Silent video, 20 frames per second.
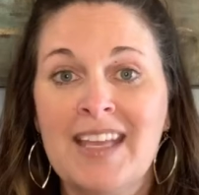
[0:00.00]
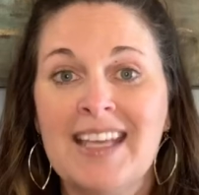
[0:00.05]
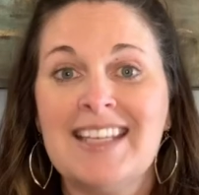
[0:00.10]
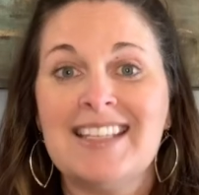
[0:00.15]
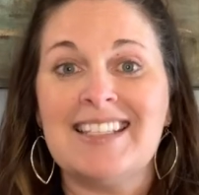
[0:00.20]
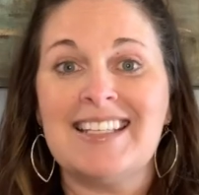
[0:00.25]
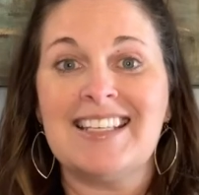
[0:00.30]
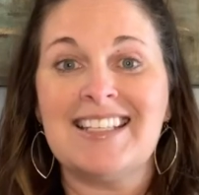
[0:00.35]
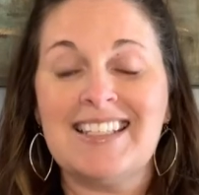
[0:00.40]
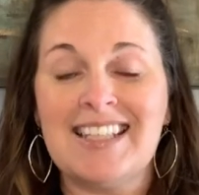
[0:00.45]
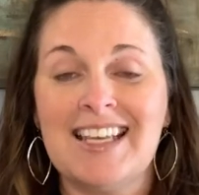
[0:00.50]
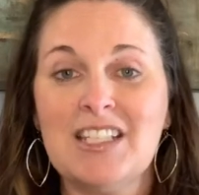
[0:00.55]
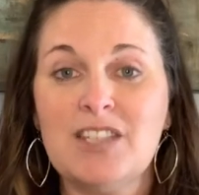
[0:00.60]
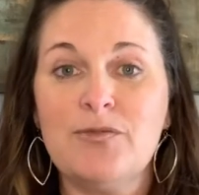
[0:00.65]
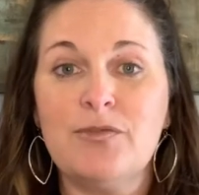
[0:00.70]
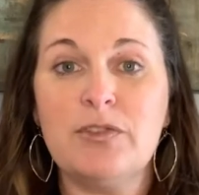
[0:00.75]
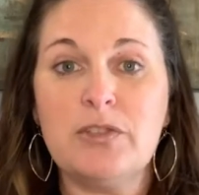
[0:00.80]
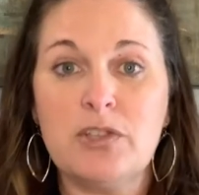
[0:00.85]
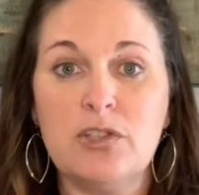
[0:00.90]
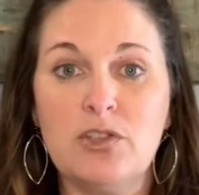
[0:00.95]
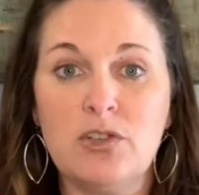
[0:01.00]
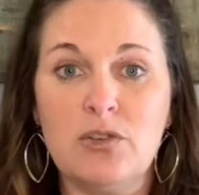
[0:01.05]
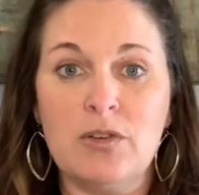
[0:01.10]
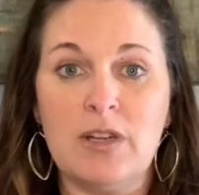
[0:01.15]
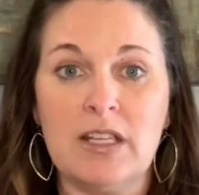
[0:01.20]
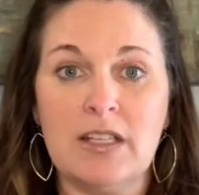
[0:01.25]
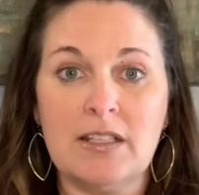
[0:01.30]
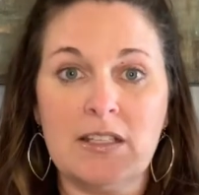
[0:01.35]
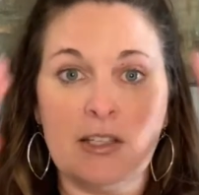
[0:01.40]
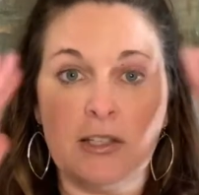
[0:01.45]
Successful
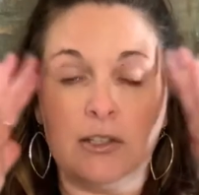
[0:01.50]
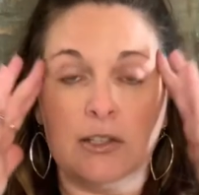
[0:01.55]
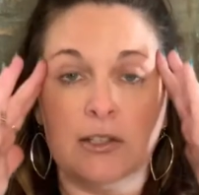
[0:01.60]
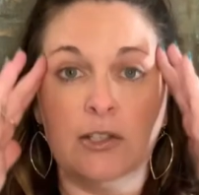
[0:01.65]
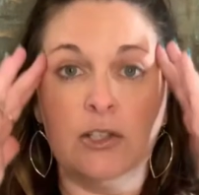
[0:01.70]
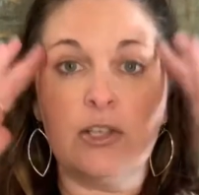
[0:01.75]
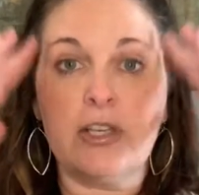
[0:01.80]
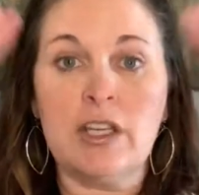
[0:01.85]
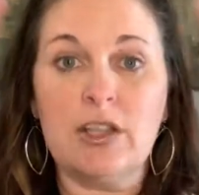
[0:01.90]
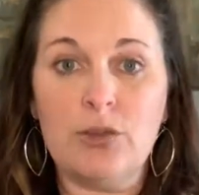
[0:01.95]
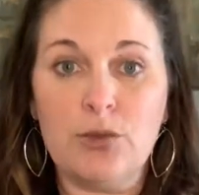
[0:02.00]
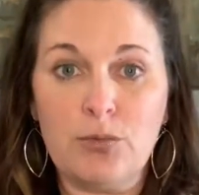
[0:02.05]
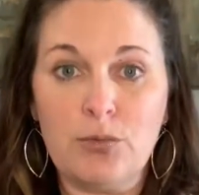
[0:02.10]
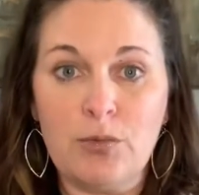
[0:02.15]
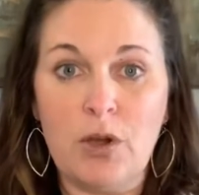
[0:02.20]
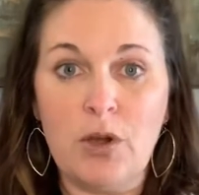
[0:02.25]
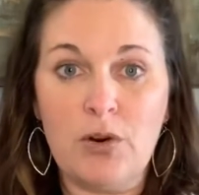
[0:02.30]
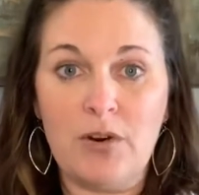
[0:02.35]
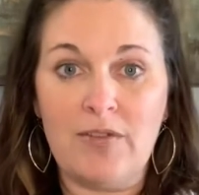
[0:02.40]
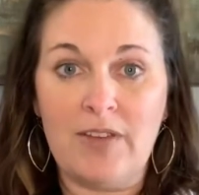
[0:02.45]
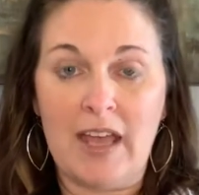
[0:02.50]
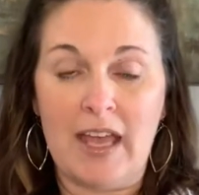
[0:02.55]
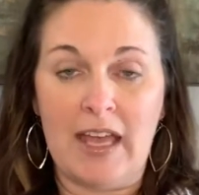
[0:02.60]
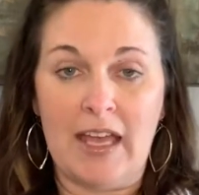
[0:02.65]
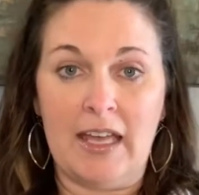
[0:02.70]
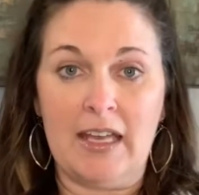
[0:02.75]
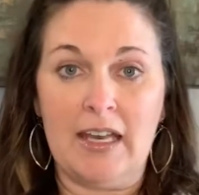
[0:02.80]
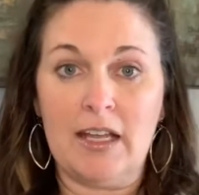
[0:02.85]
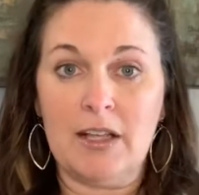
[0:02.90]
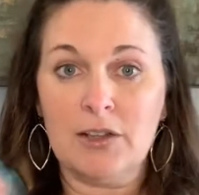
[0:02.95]
students look at the road
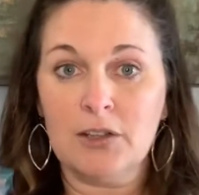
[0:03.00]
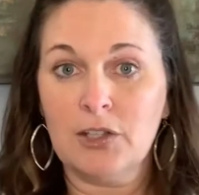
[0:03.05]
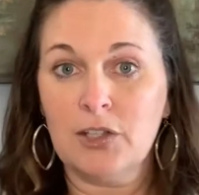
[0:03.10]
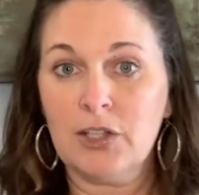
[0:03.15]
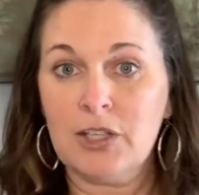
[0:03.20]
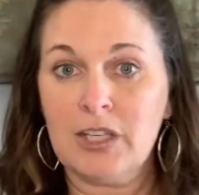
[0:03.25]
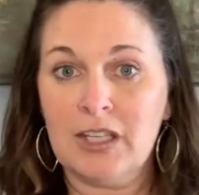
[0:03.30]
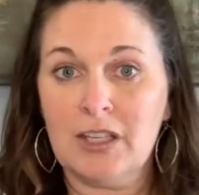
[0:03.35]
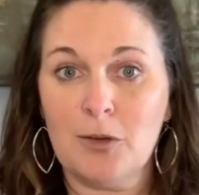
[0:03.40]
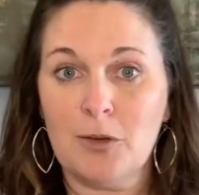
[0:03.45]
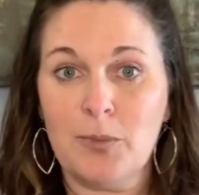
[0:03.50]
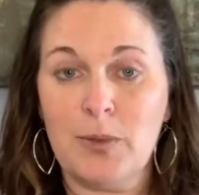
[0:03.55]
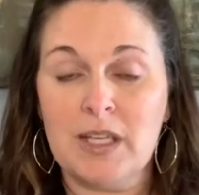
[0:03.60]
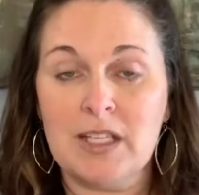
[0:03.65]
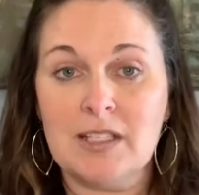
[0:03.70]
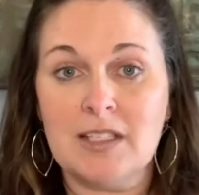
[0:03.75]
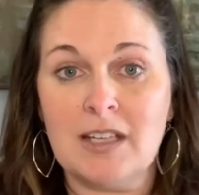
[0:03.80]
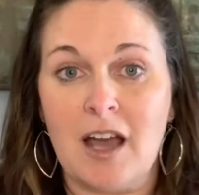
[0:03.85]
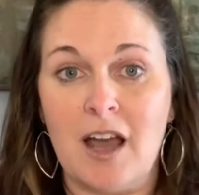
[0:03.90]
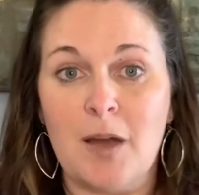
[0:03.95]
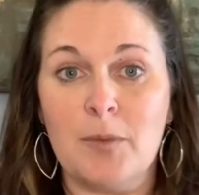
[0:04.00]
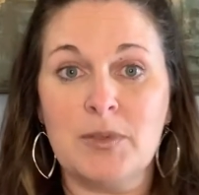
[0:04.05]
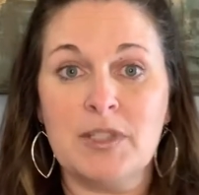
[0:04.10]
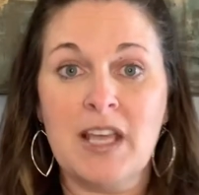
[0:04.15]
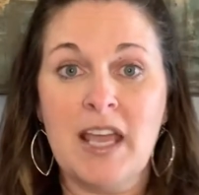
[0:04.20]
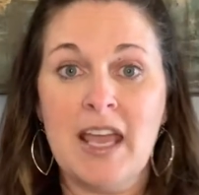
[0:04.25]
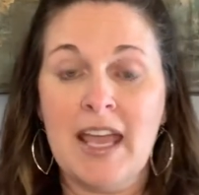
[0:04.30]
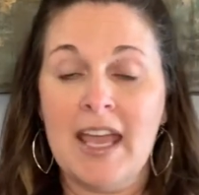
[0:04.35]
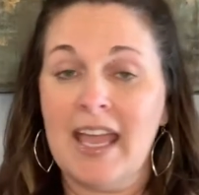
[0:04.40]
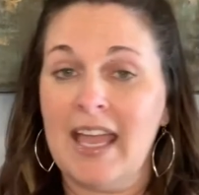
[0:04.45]
ahead, look at their pit stops,
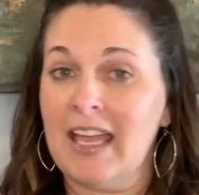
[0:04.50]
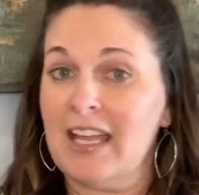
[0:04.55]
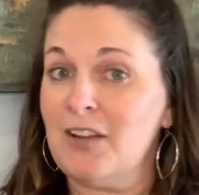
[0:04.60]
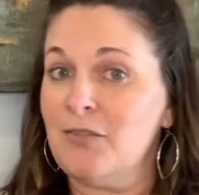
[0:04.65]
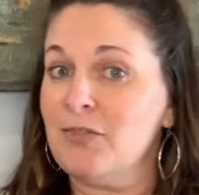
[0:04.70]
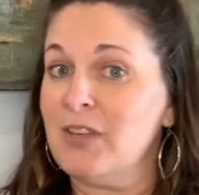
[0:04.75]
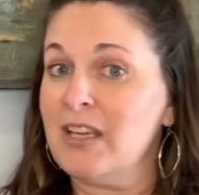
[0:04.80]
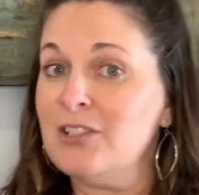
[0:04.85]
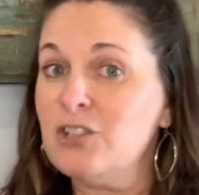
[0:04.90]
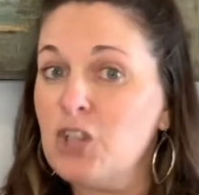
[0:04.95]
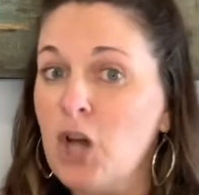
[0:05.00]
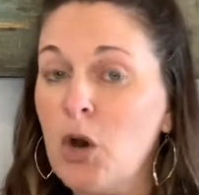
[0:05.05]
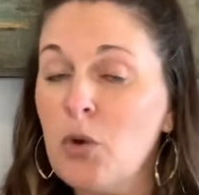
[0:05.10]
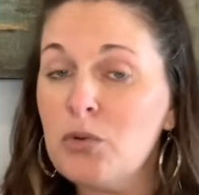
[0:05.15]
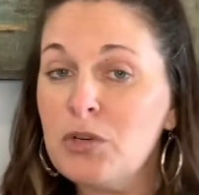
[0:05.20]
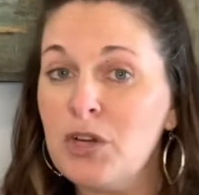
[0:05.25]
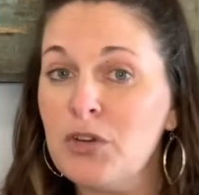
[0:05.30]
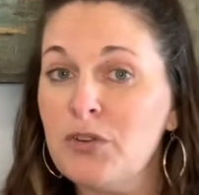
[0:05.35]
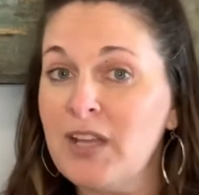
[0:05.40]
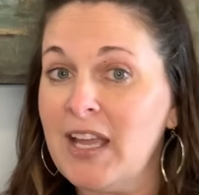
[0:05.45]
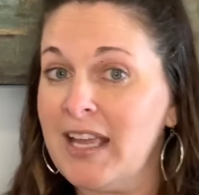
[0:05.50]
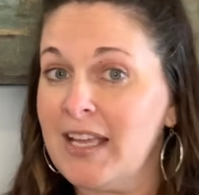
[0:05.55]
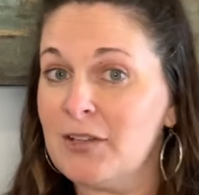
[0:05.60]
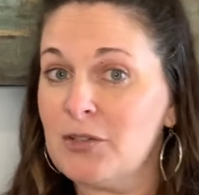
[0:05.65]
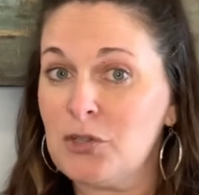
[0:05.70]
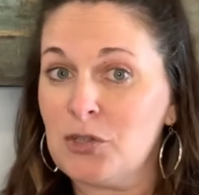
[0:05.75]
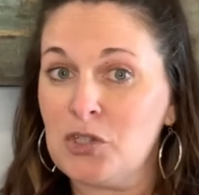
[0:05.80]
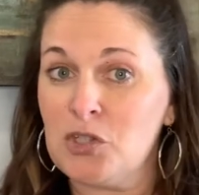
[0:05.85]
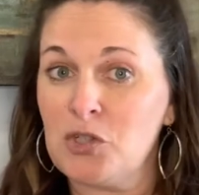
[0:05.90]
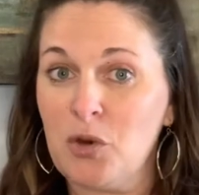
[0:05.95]
and if they don't know the
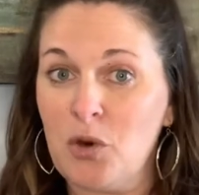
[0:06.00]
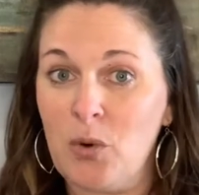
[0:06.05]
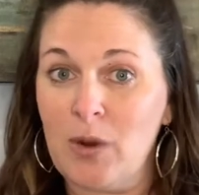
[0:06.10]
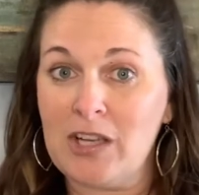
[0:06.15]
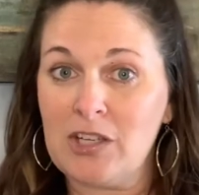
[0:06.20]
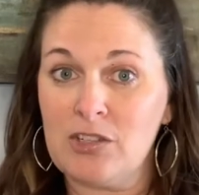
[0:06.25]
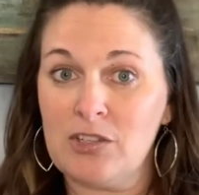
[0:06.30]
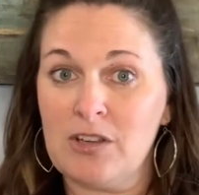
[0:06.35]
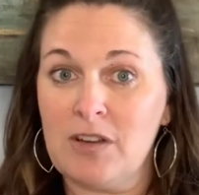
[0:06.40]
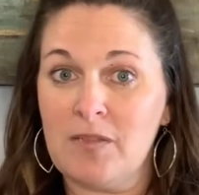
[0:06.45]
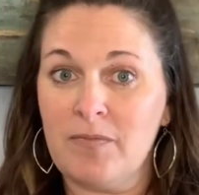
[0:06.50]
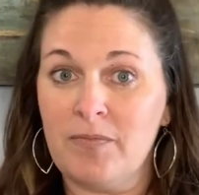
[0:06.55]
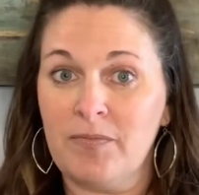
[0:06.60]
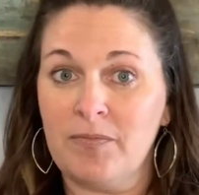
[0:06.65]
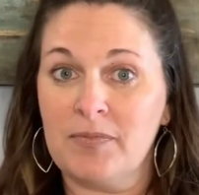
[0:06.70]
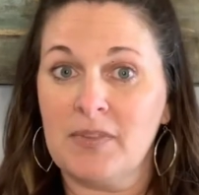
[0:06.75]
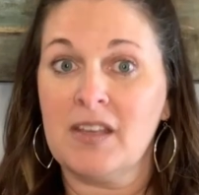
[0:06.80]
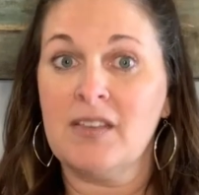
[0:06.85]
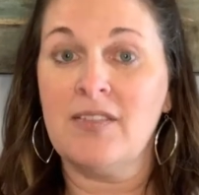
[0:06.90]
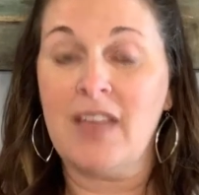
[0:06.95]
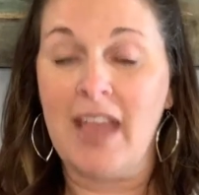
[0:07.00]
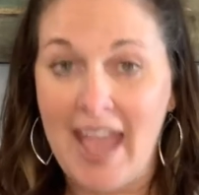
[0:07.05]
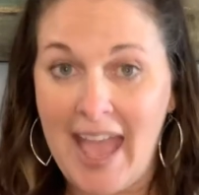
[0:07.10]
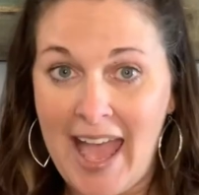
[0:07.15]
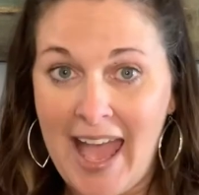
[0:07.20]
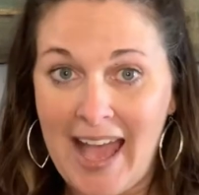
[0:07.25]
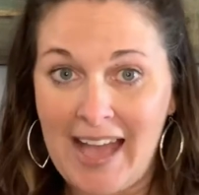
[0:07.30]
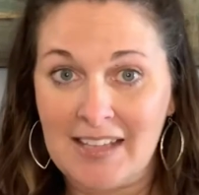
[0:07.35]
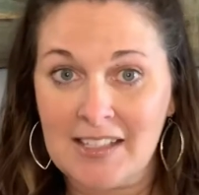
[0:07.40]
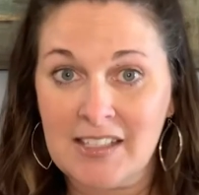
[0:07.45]
answer to a question, they
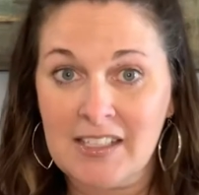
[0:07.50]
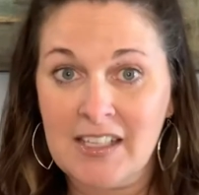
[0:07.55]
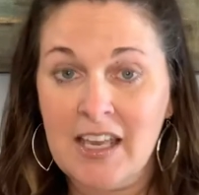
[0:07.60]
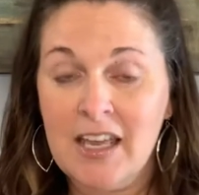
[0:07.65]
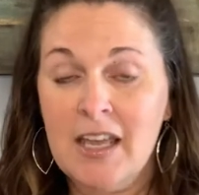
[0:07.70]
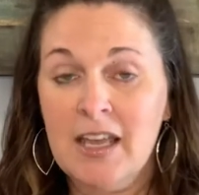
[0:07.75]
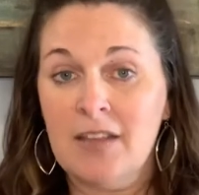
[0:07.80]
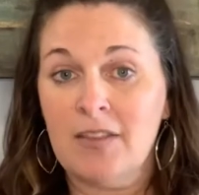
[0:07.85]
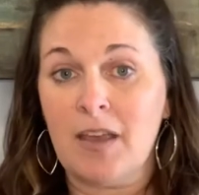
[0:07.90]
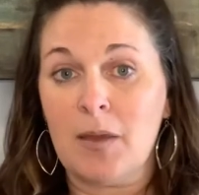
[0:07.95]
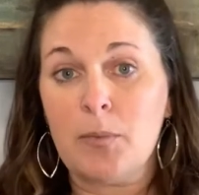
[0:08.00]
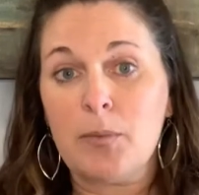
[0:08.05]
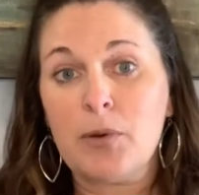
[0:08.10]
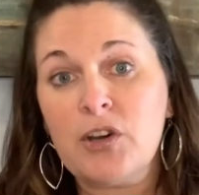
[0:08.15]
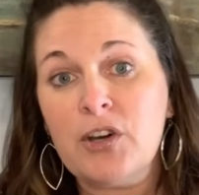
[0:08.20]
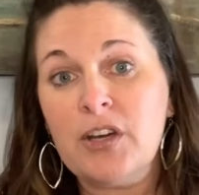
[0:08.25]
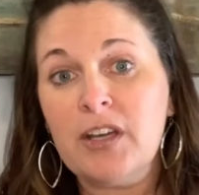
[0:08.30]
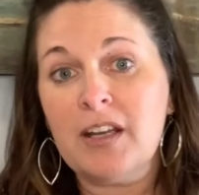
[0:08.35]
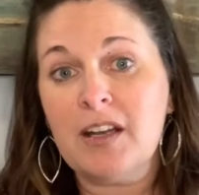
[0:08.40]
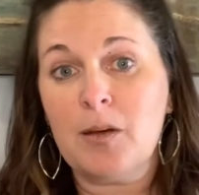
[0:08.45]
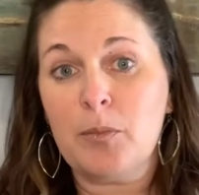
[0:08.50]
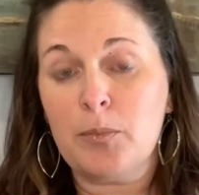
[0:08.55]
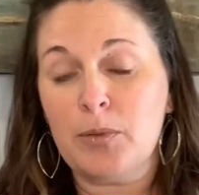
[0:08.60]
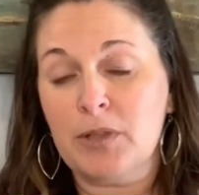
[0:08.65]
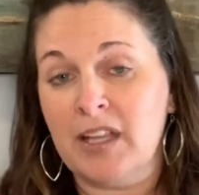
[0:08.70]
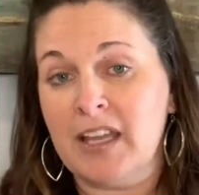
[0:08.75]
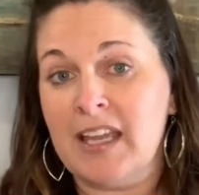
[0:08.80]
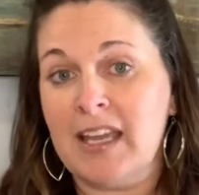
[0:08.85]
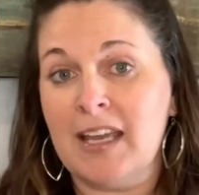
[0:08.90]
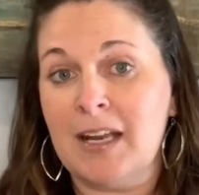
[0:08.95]
ask. They put a
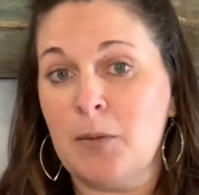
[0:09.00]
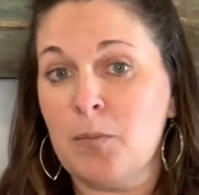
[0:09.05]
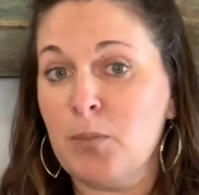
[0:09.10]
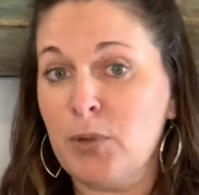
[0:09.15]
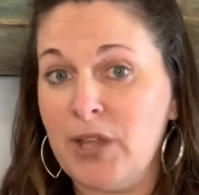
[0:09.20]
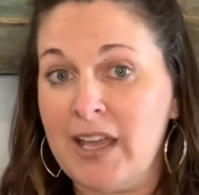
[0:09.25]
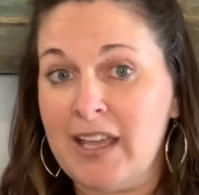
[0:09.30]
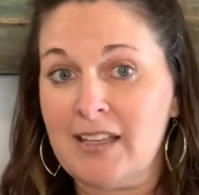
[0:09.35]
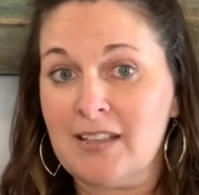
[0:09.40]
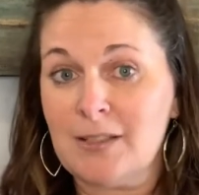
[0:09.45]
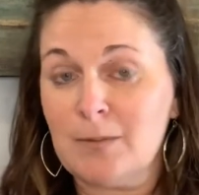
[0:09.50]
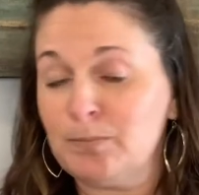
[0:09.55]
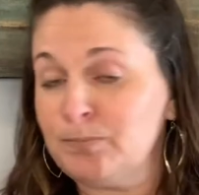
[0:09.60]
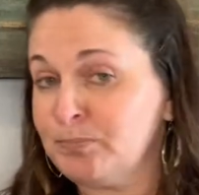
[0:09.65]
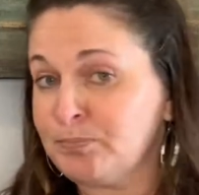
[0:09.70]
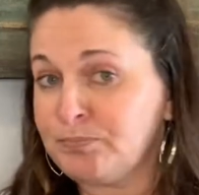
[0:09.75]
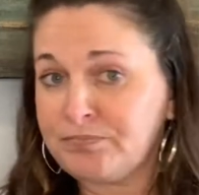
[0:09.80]
plan in place.